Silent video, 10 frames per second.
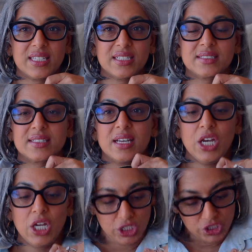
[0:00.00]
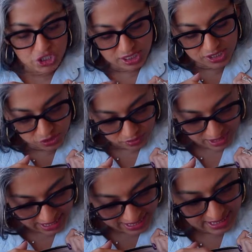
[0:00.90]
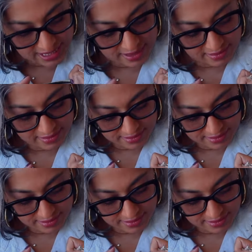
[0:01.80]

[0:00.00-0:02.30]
this, just so that I can